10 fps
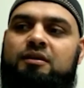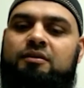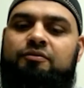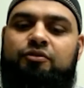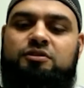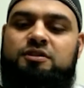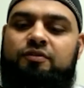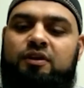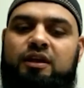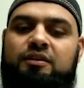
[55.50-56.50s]
First of all,
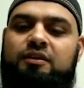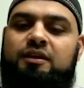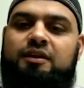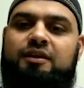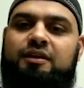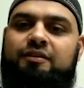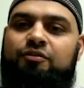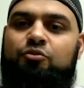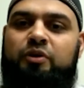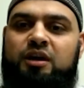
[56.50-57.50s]
I think if you
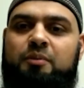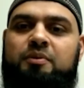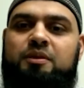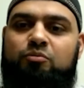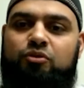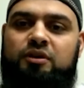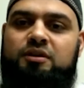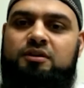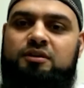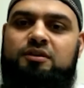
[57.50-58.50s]
wake up in the
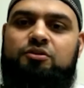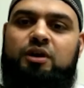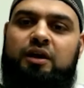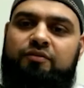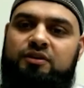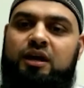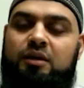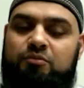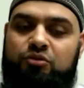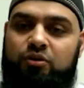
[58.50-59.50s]
morning, you have a
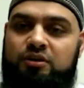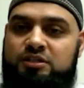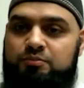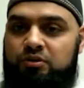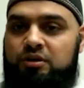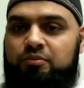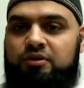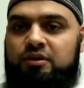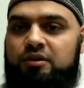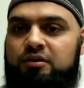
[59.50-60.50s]
time. You already spoke about
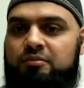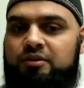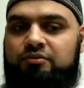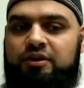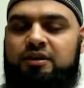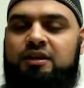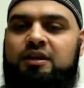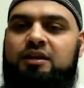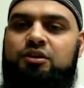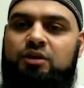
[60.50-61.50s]
it a little bit, right?
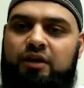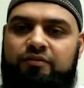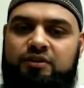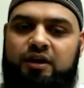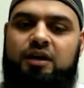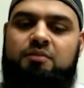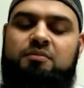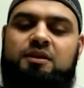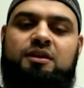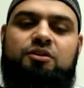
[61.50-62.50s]
You have a time,
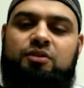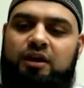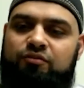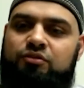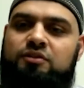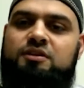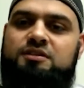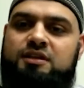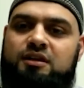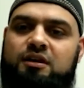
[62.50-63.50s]
you have your things
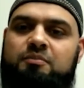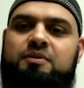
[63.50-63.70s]
set up,